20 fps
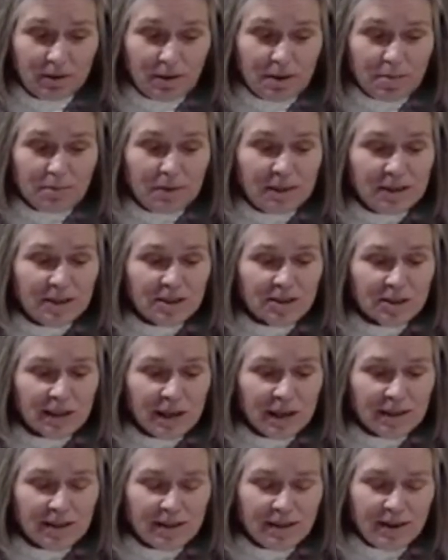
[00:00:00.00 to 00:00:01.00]
But he
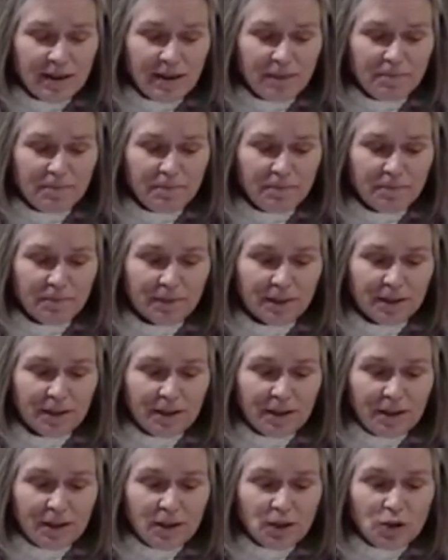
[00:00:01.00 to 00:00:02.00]
said to them,
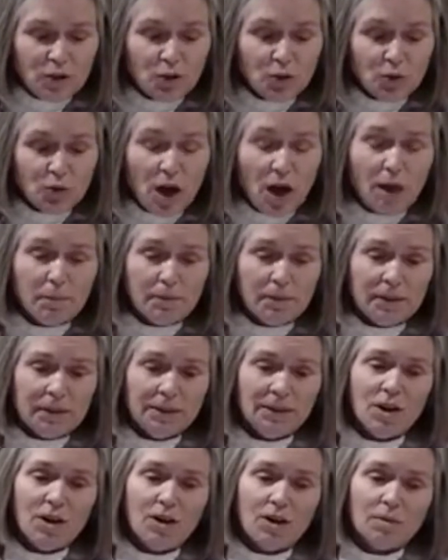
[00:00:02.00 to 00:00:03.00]
"Do not be
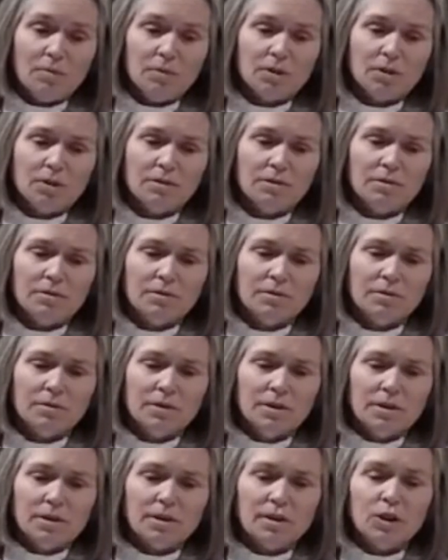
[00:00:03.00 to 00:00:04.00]
alarmed.
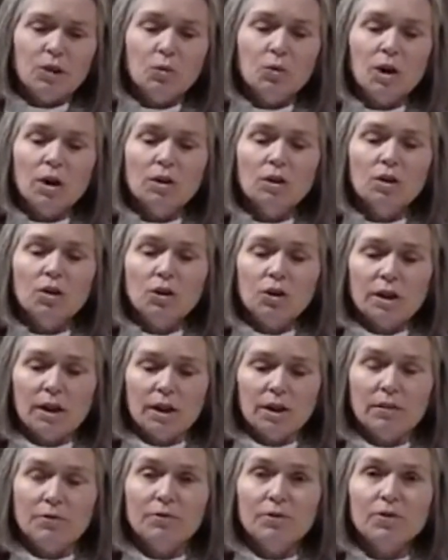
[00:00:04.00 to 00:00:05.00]
You are
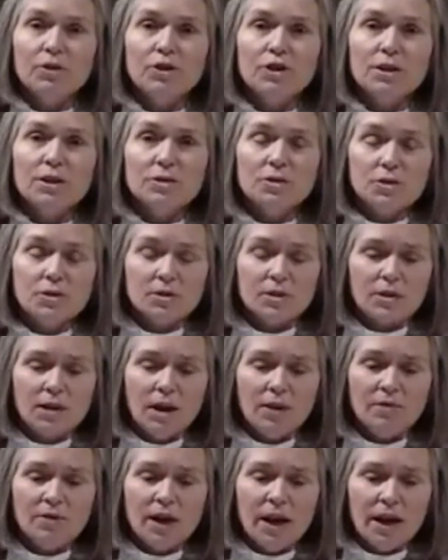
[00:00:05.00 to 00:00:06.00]
looking for Jesus of
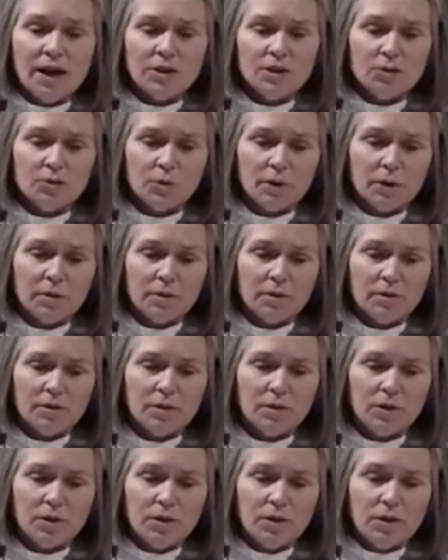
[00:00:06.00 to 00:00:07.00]
Nazareth,
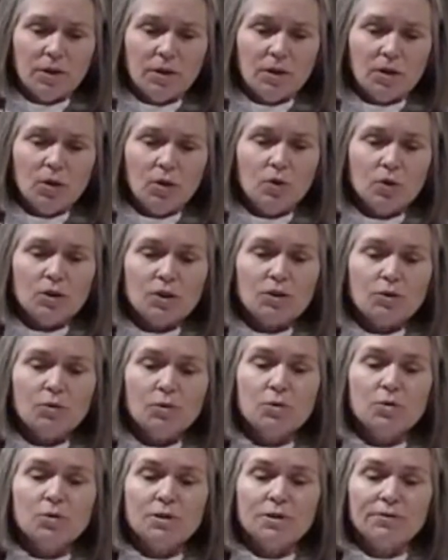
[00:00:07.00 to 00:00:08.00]
who is
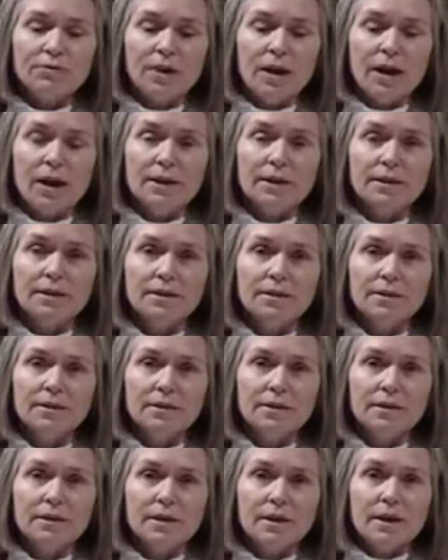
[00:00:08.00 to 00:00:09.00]
crucified.
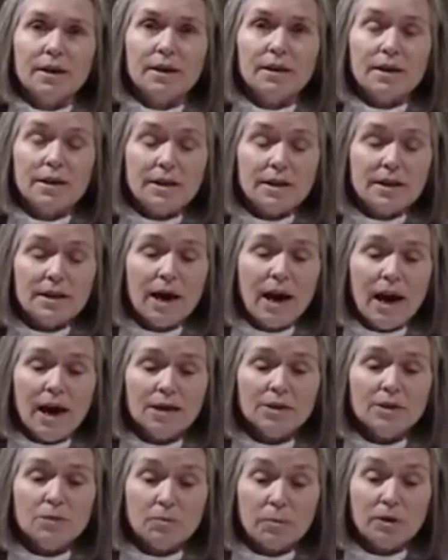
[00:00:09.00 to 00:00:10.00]
He
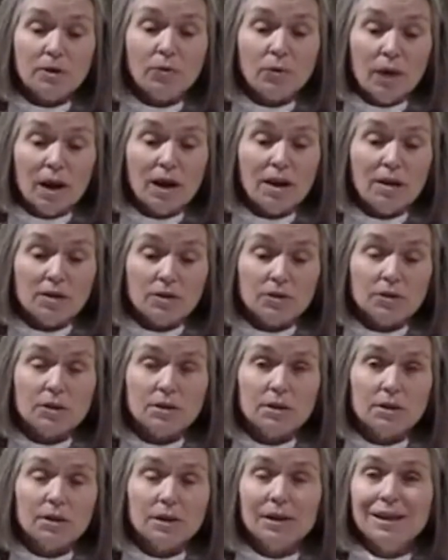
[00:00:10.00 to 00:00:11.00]
has been raised.
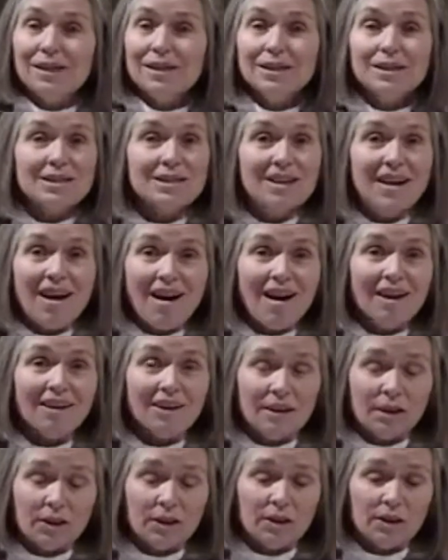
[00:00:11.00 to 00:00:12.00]
He is not
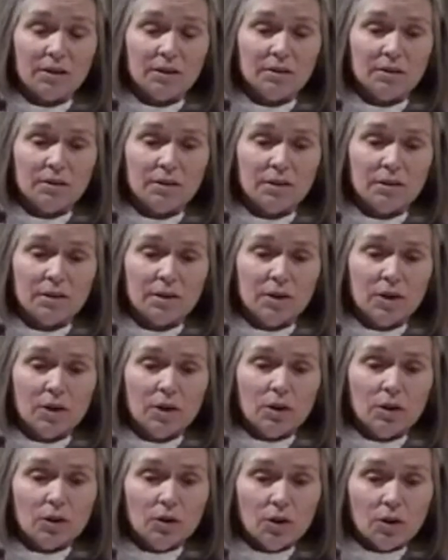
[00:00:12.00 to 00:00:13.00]
here.
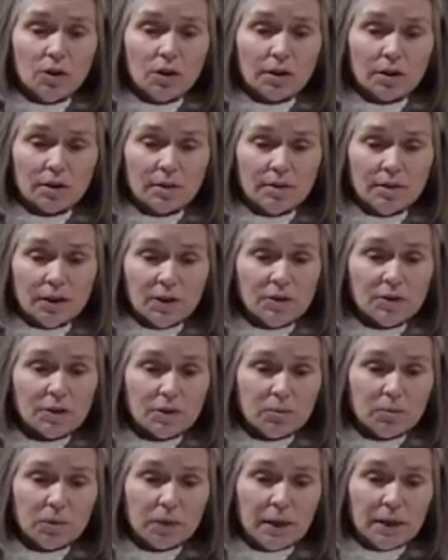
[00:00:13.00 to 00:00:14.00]
Look, there is the
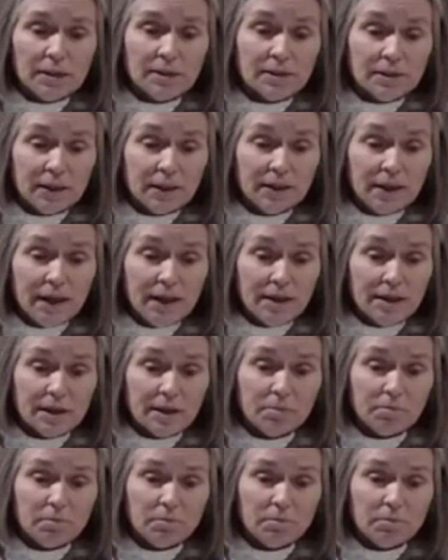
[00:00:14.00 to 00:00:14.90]
place they laid him.